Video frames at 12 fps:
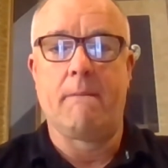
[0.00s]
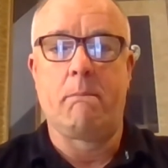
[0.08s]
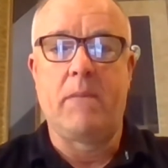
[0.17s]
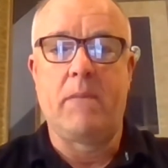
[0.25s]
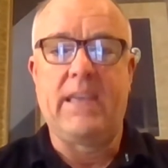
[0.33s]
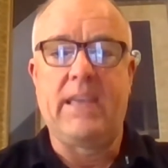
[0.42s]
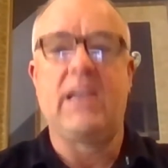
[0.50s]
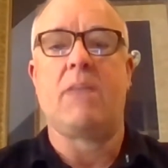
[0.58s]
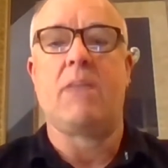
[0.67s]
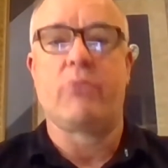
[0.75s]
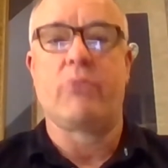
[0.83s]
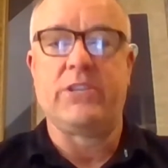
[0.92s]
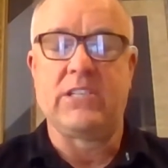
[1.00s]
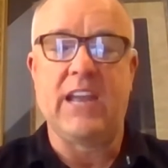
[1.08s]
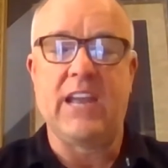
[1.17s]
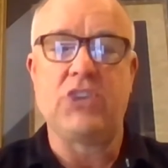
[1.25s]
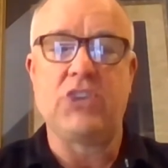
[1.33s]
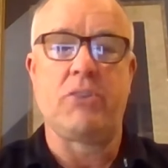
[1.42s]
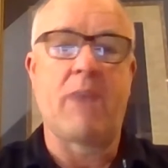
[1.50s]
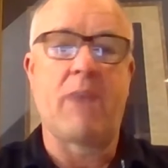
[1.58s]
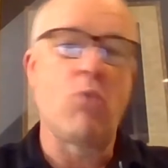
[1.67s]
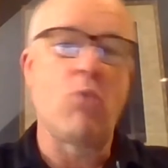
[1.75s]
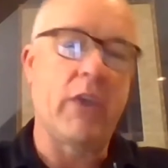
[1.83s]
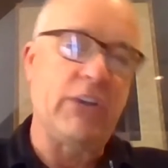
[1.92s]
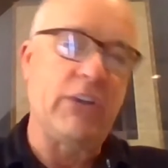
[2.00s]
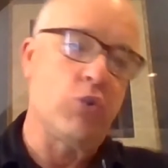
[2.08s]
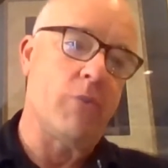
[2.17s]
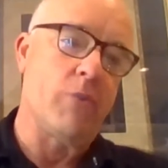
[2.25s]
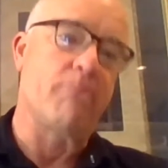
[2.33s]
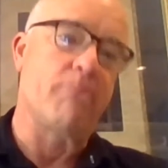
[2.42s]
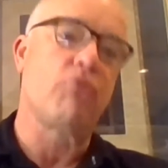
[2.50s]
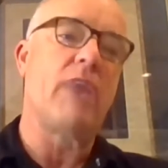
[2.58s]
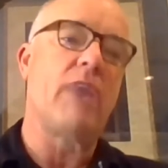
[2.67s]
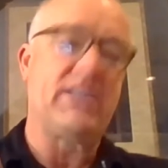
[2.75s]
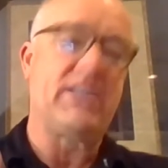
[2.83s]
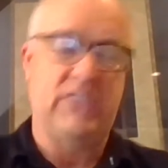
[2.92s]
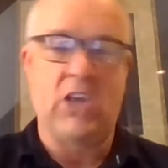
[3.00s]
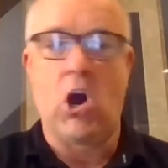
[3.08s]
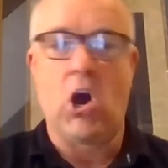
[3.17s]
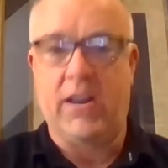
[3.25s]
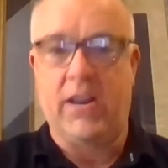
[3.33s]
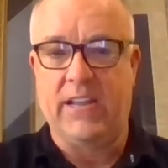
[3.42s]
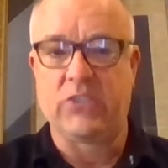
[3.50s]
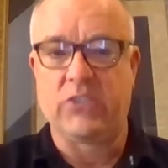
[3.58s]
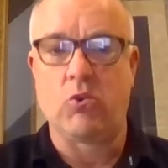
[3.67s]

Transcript: begin a presentation by wanting to impress the audience